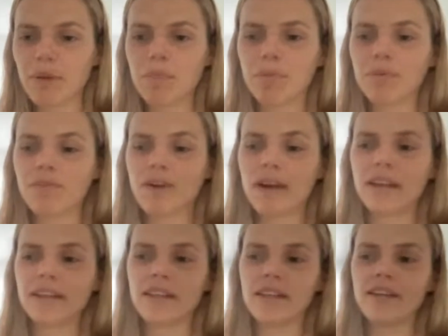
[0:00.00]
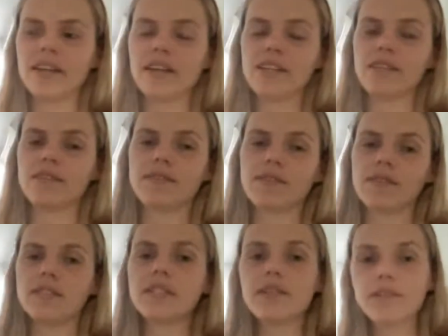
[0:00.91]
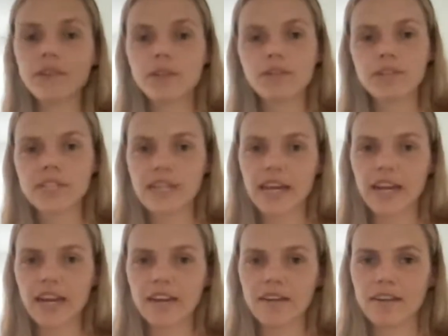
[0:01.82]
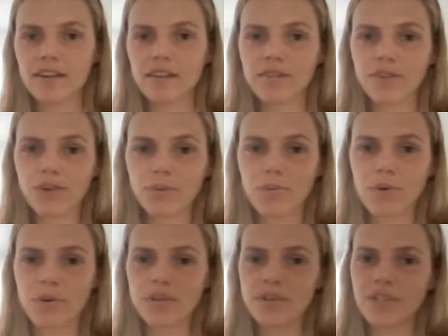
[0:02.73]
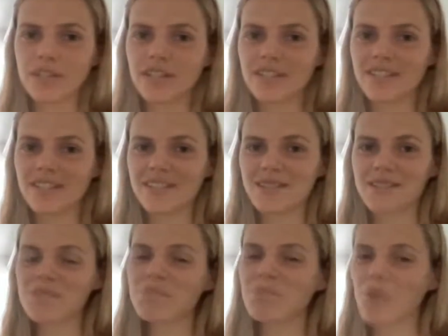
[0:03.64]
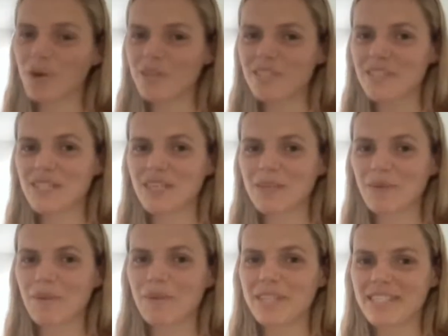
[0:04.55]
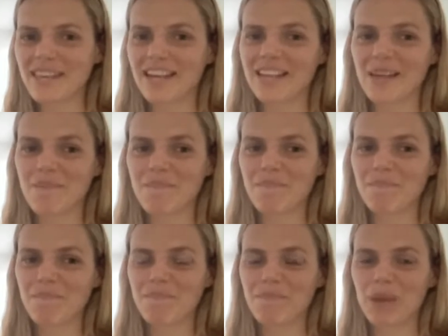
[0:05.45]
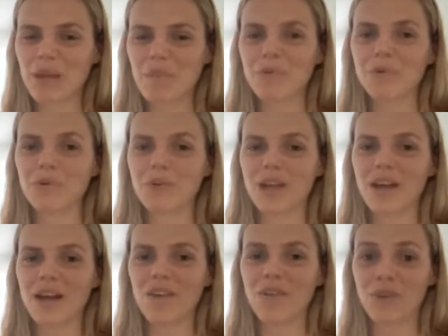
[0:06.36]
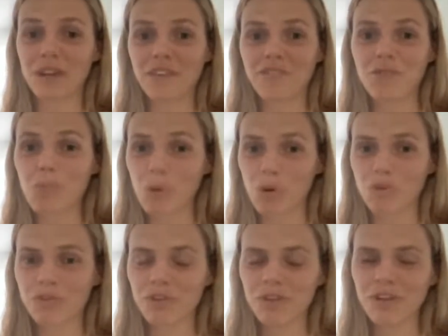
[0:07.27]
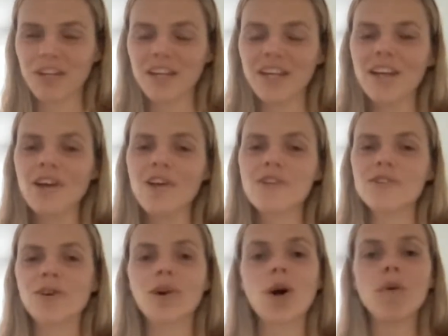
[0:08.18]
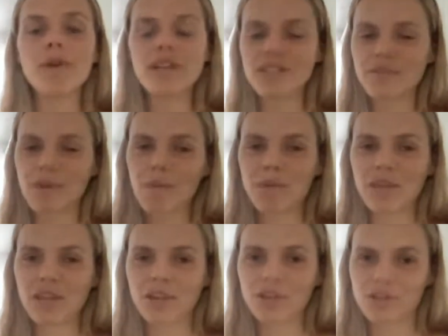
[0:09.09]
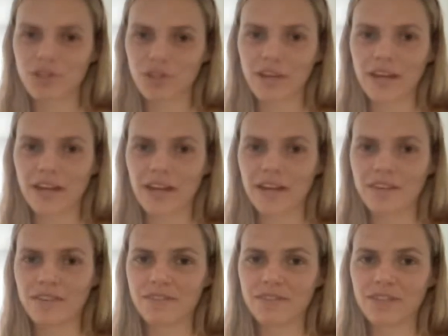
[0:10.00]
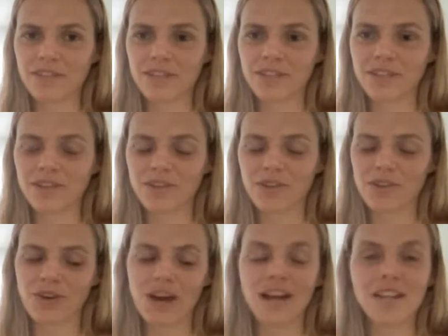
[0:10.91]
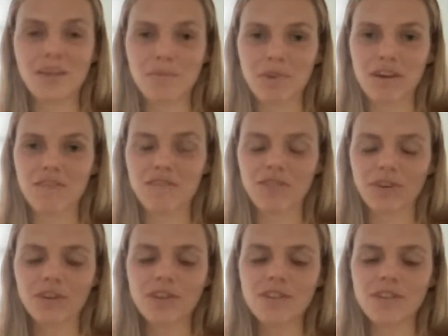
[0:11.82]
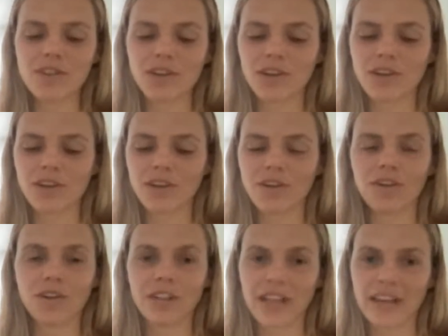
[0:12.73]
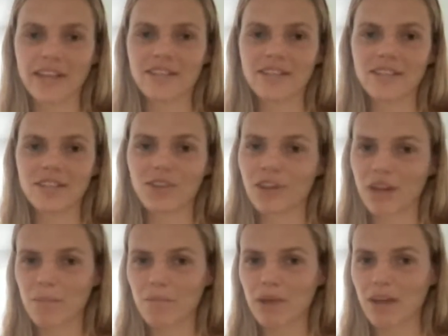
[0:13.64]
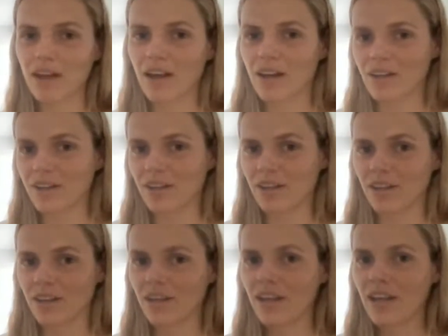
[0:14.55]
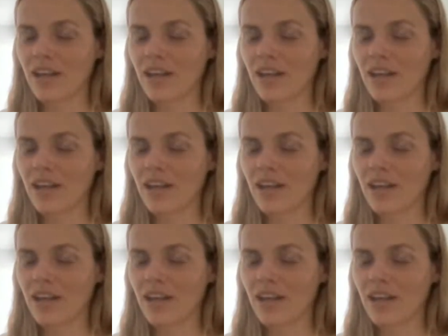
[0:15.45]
people find that it's difficult to eat the food portions. Mostly we would say that people are looking for more food. So always remember that you do have your unlimited food. So your lettuce, cucumber, onion,